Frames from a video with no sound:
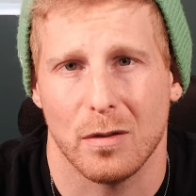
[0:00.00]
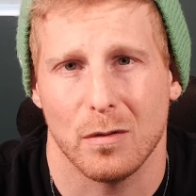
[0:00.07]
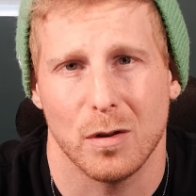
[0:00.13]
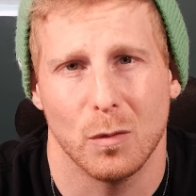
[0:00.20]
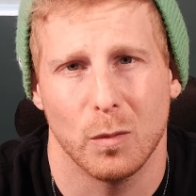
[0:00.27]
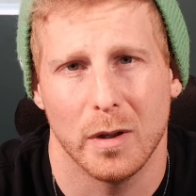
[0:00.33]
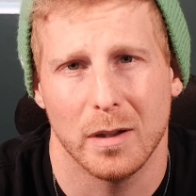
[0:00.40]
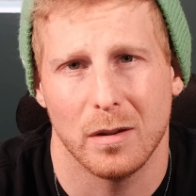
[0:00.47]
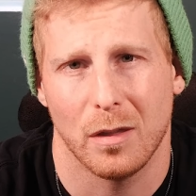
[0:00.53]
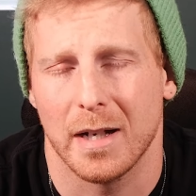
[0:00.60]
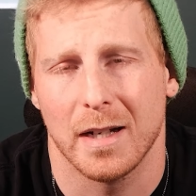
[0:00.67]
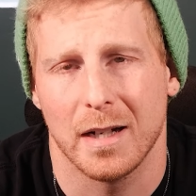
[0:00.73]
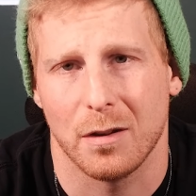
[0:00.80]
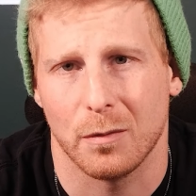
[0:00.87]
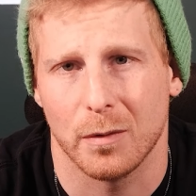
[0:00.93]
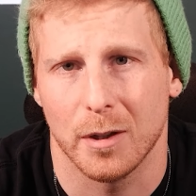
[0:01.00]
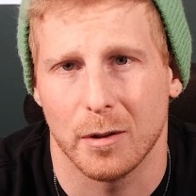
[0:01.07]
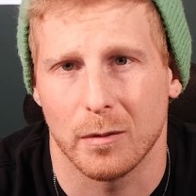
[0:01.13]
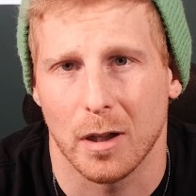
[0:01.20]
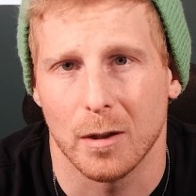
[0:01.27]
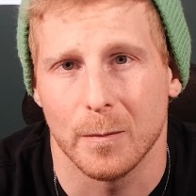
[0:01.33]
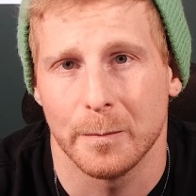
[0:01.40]
You win by getting 3 in a
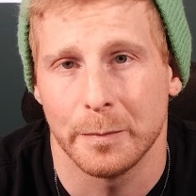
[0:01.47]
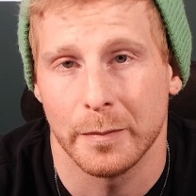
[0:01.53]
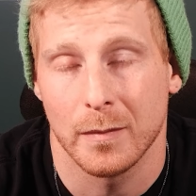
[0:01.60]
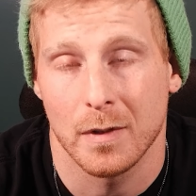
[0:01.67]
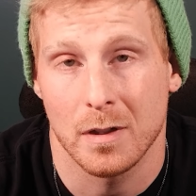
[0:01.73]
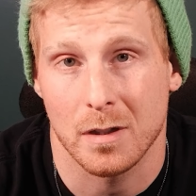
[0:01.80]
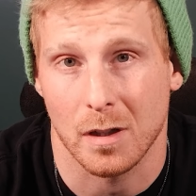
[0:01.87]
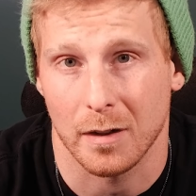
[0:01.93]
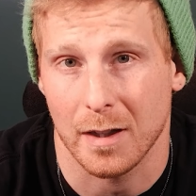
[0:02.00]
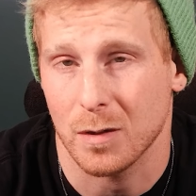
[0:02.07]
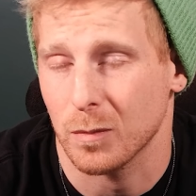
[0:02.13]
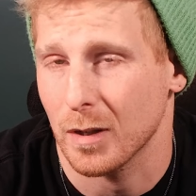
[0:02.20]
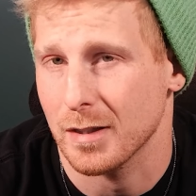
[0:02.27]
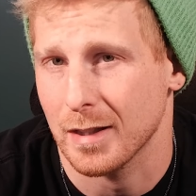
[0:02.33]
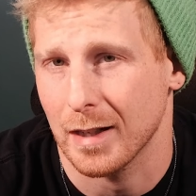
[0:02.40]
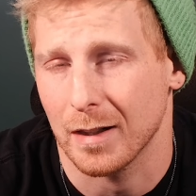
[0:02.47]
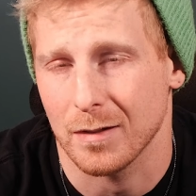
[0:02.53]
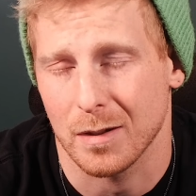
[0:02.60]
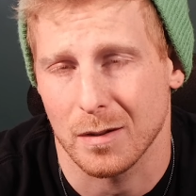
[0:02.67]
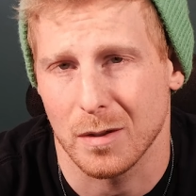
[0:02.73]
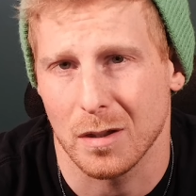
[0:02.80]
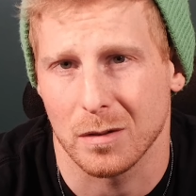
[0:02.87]
row. So that's what I set
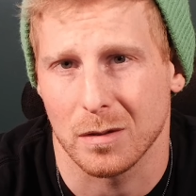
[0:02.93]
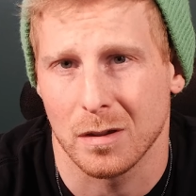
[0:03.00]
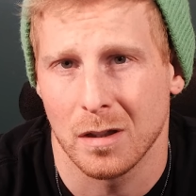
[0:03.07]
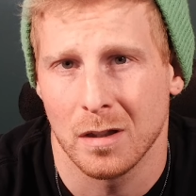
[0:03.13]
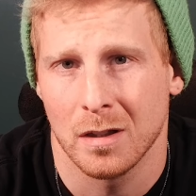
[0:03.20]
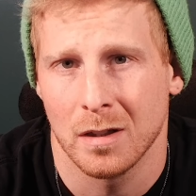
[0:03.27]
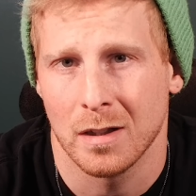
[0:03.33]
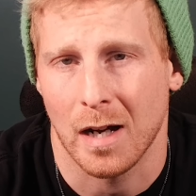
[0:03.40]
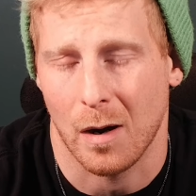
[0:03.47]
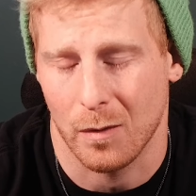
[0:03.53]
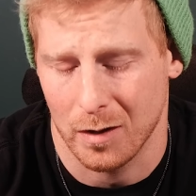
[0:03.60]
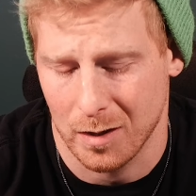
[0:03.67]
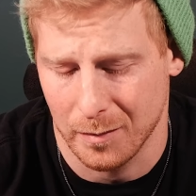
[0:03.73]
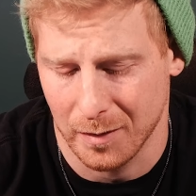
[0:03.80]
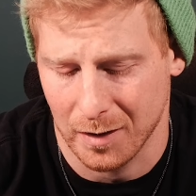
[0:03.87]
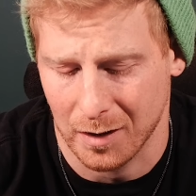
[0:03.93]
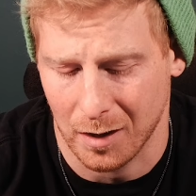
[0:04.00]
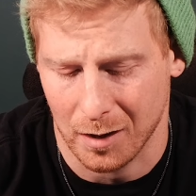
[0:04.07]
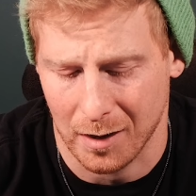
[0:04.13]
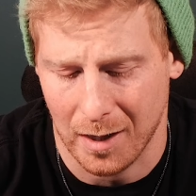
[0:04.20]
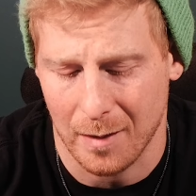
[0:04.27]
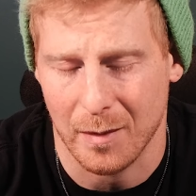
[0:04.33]
out to do. I wanted to build a
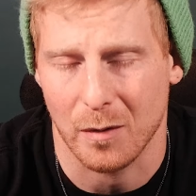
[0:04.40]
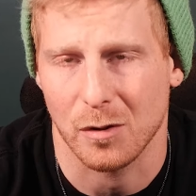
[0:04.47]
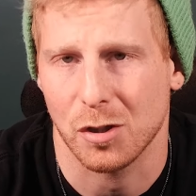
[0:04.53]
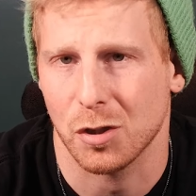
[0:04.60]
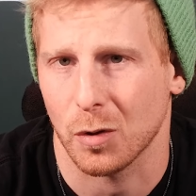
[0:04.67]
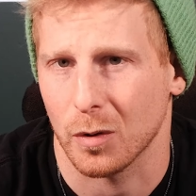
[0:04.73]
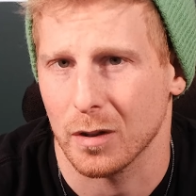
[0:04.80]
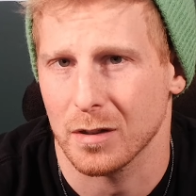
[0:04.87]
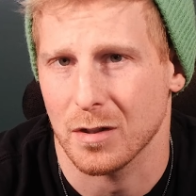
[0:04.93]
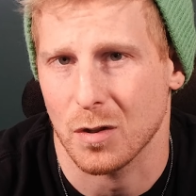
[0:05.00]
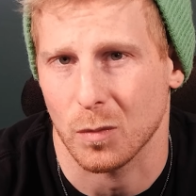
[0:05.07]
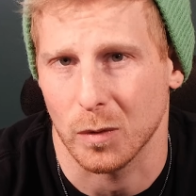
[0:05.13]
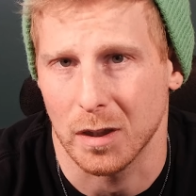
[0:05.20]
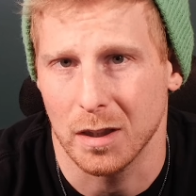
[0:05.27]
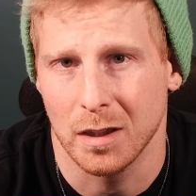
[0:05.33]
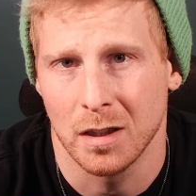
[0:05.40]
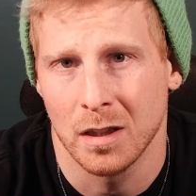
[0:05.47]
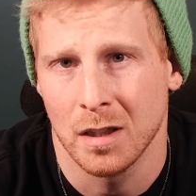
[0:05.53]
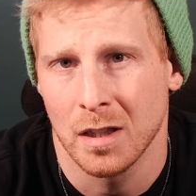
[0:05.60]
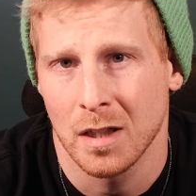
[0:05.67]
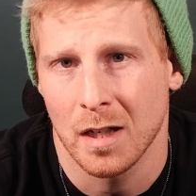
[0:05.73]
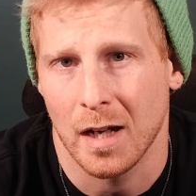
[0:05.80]
card game that was short and sweet
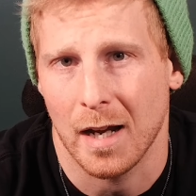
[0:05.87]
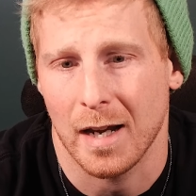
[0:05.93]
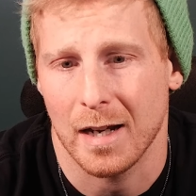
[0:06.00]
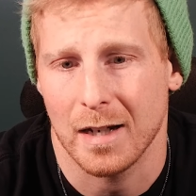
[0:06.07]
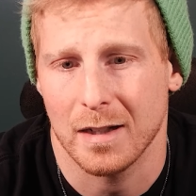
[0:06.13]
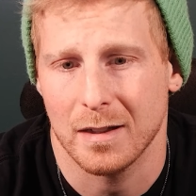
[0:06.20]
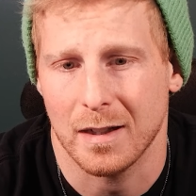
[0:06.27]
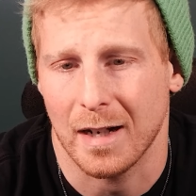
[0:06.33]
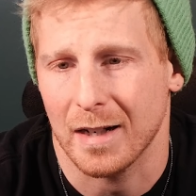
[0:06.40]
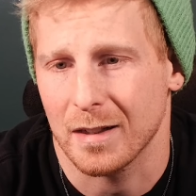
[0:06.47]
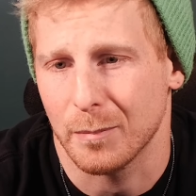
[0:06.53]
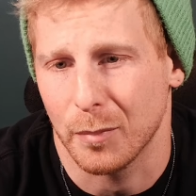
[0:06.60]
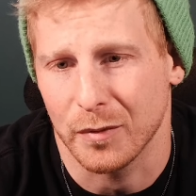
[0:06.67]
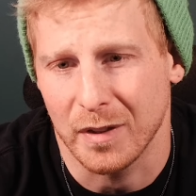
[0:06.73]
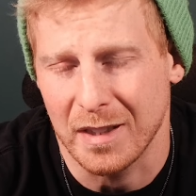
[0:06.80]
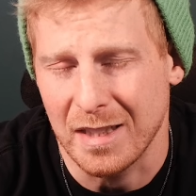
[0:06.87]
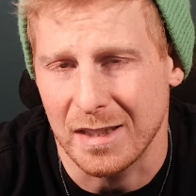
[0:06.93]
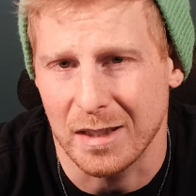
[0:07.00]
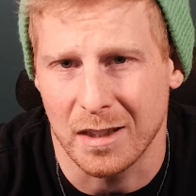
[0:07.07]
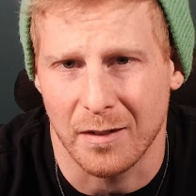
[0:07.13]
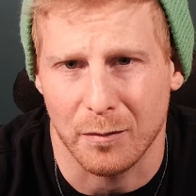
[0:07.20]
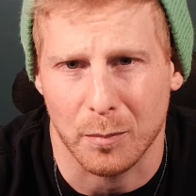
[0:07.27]
and had an
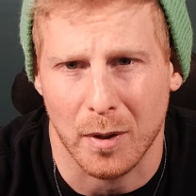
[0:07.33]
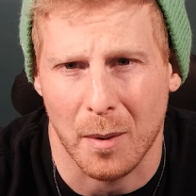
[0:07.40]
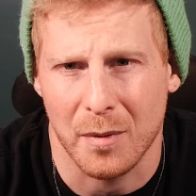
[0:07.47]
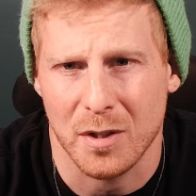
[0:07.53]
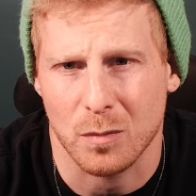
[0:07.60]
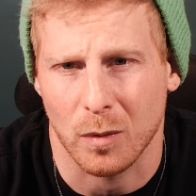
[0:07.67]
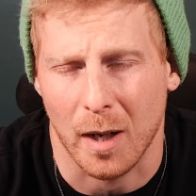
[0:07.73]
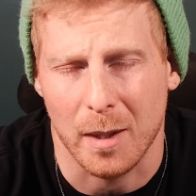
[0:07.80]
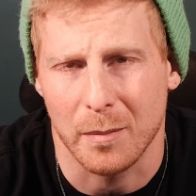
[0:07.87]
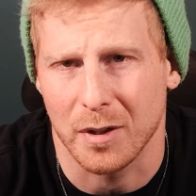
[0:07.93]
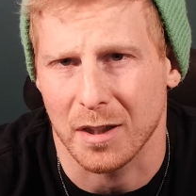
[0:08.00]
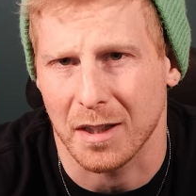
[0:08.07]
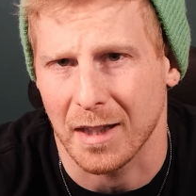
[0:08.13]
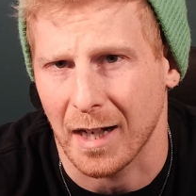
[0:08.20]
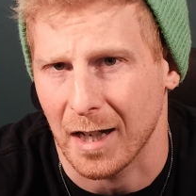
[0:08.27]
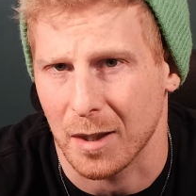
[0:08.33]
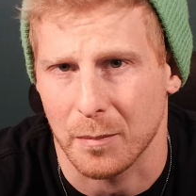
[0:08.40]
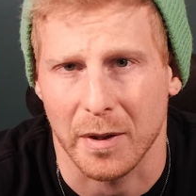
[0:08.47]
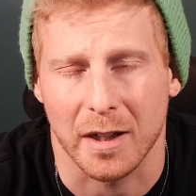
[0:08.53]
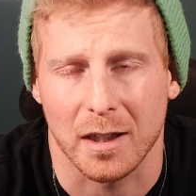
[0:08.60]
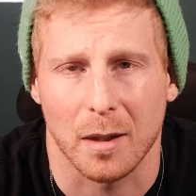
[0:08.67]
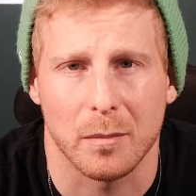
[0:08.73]
easy enough premise where anybody could kind of
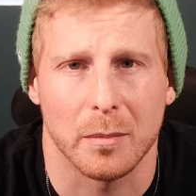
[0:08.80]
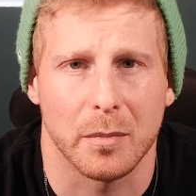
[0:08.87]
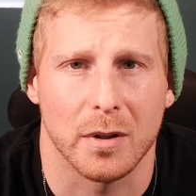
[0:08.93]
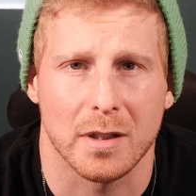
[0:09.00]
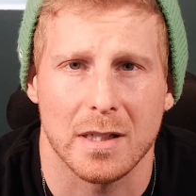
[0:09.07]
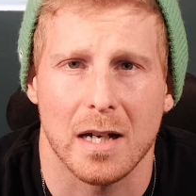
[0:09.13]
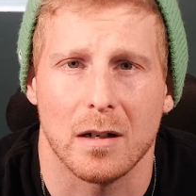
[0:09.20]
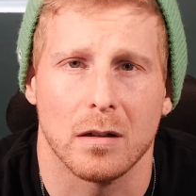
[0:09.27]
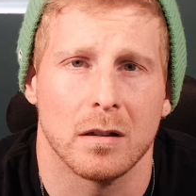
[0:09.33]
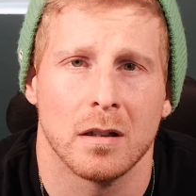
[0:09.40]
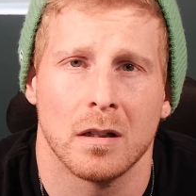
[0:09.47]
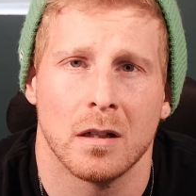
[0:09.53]
pick it up and put it down.